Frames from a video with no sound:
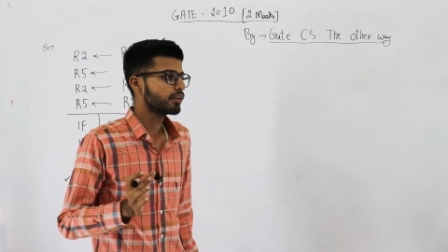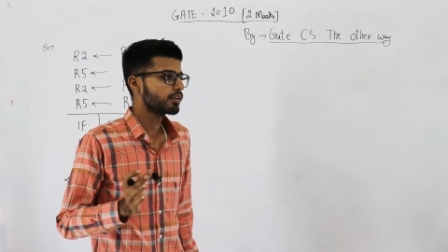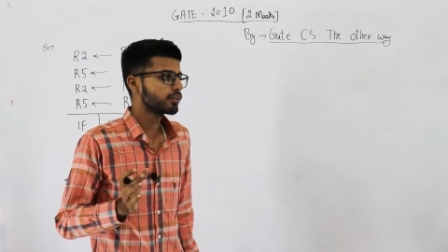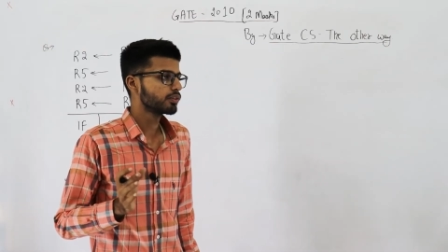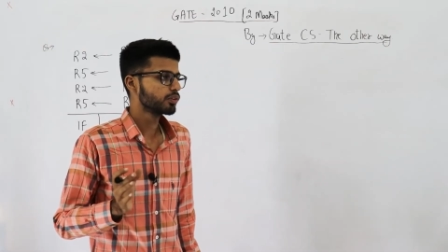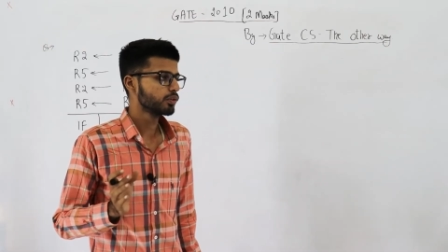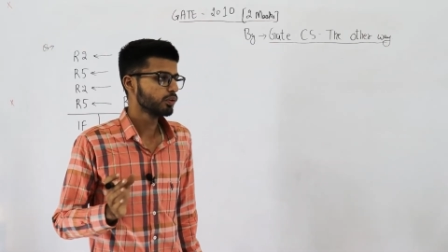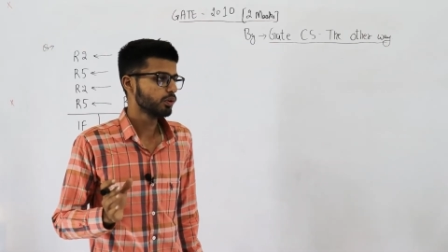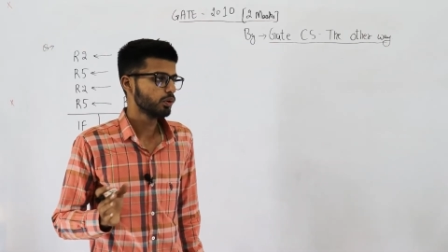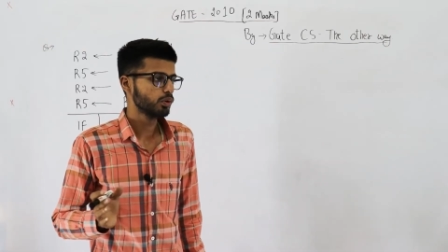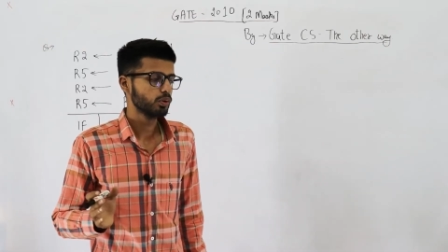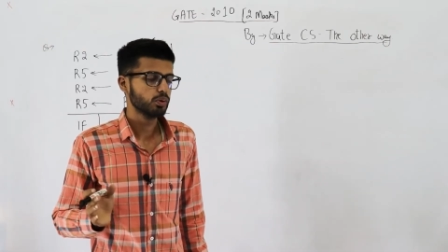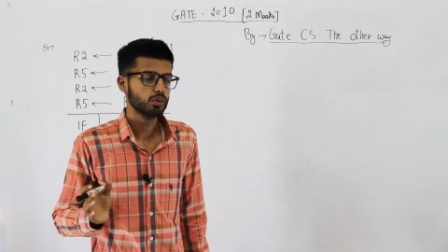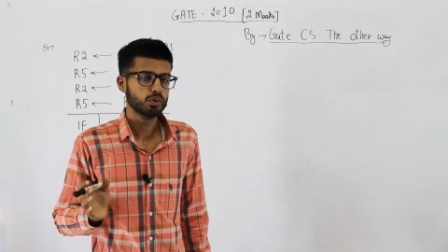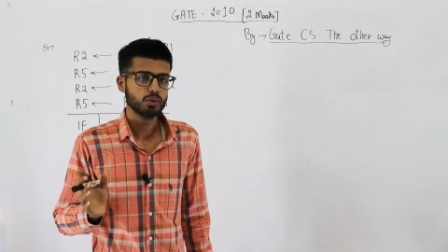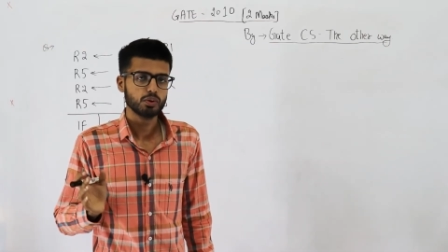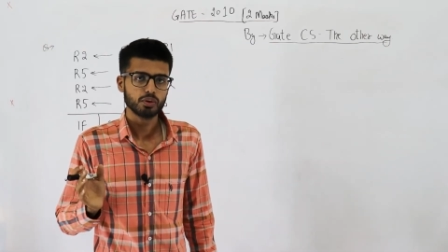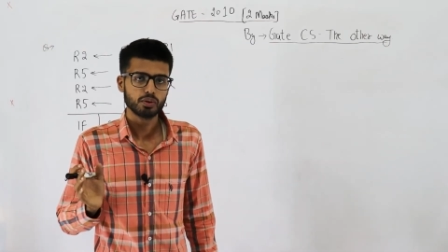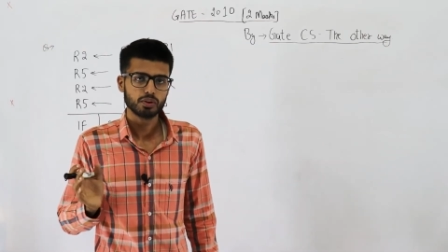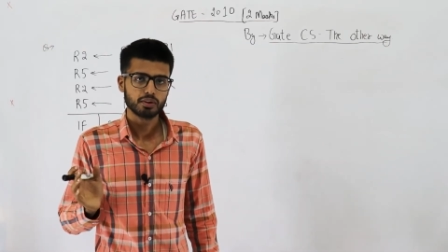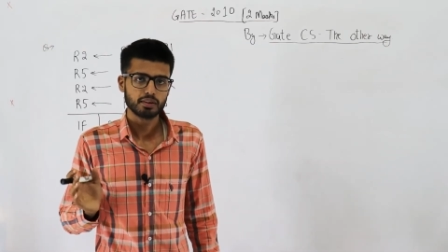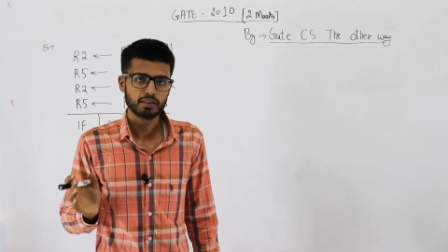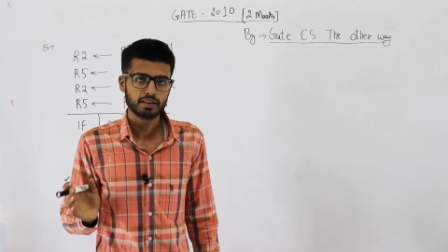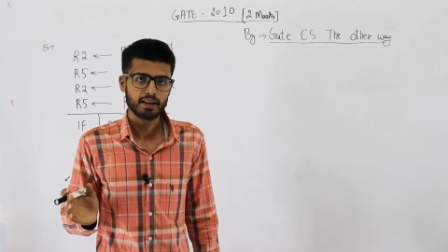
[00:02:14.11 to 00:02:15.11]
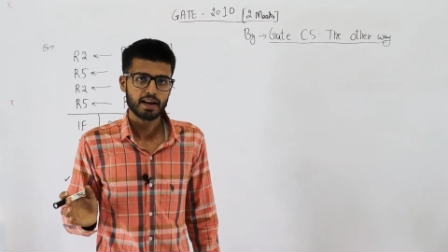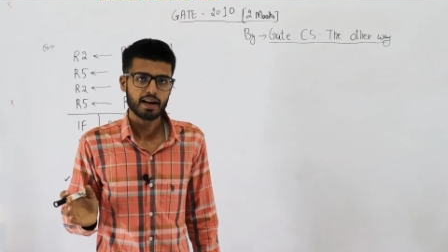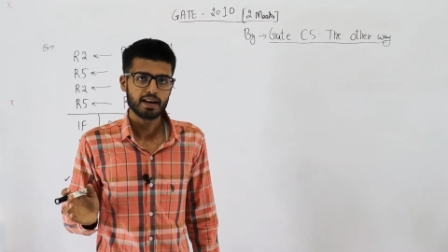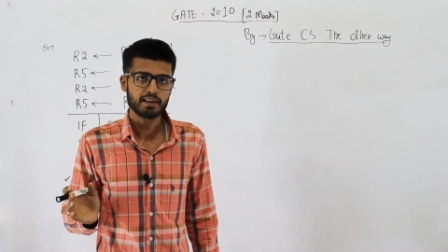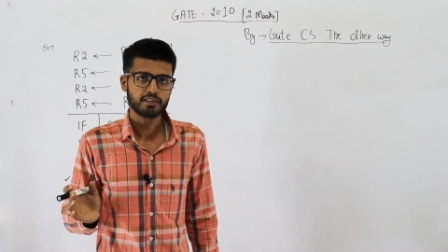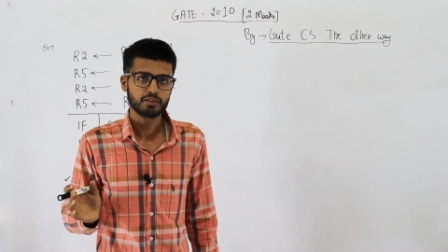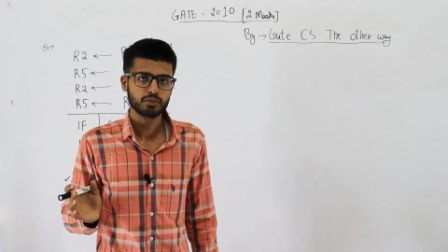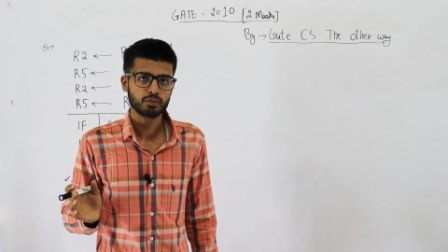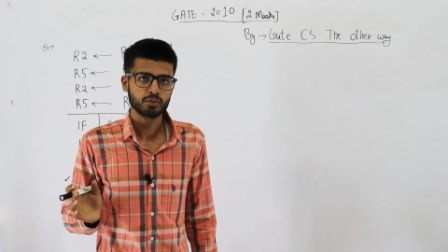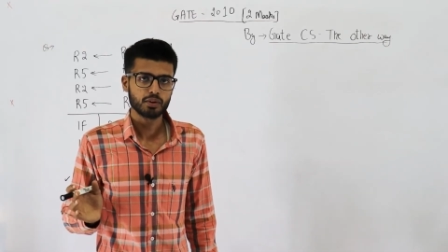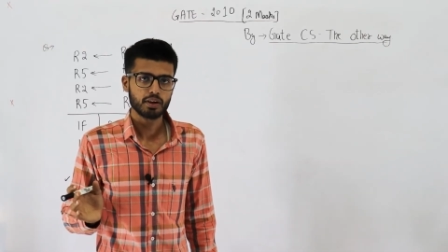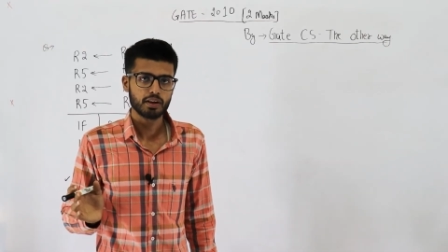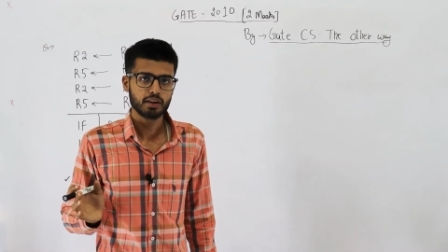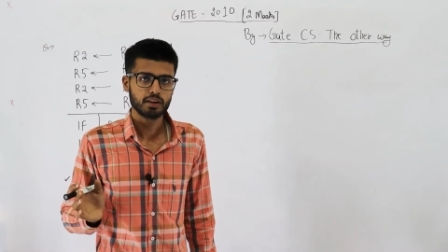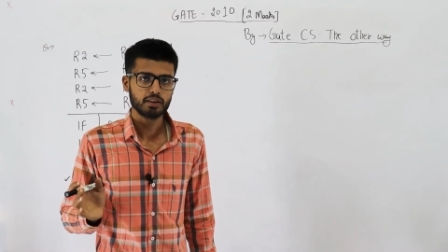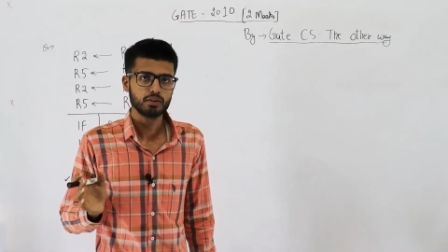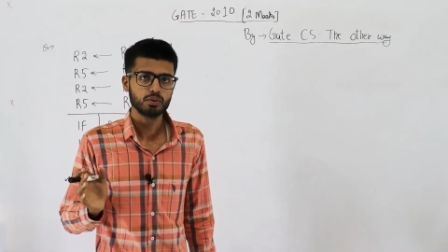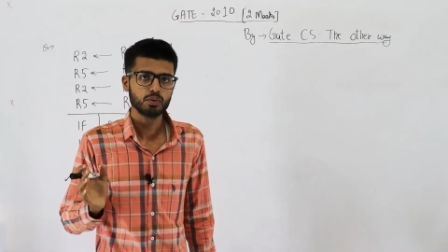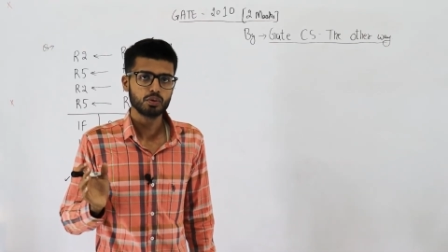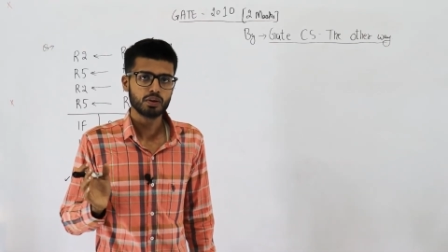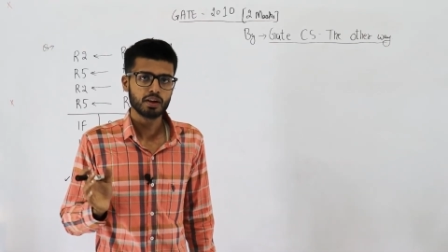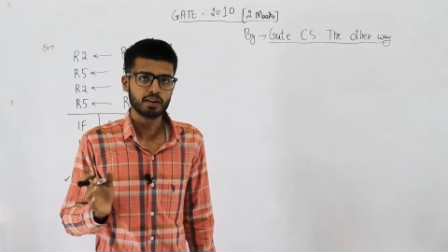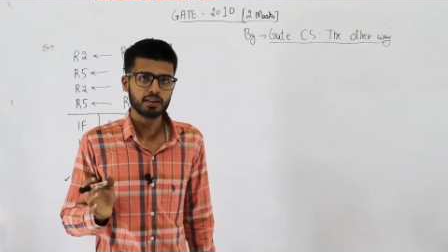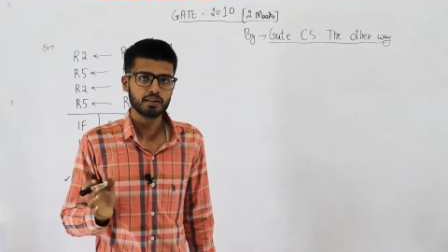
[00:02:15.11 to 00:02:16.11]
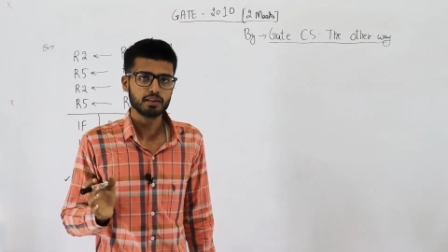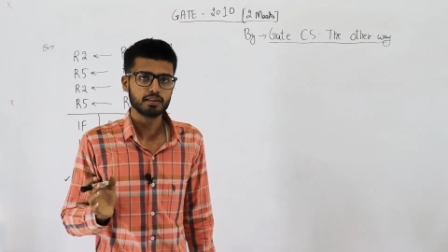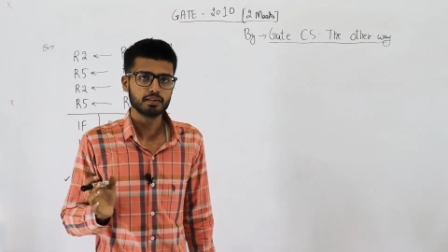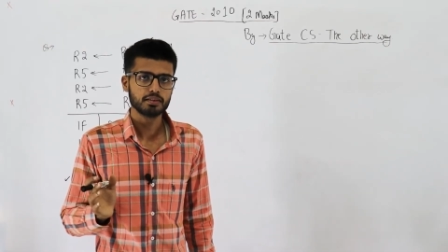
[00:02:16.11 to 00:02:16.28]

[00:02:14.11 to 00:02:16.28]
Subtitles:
So that's why you can